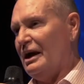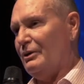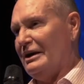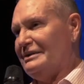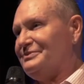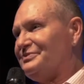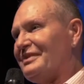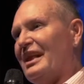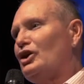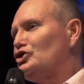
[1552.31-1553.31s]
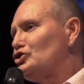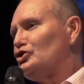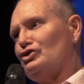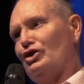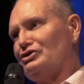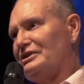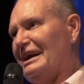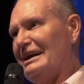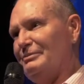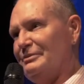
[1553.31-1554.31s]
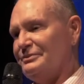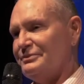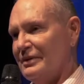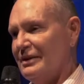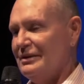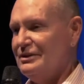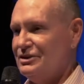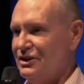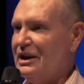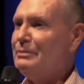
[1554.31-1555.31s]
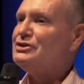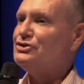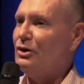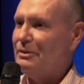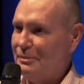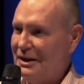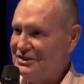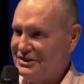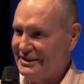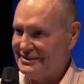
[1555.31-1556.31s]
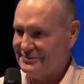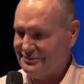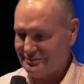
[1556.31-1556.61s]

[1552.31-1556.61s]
I went, do not tell him. So he gave me a strawberry milkshake.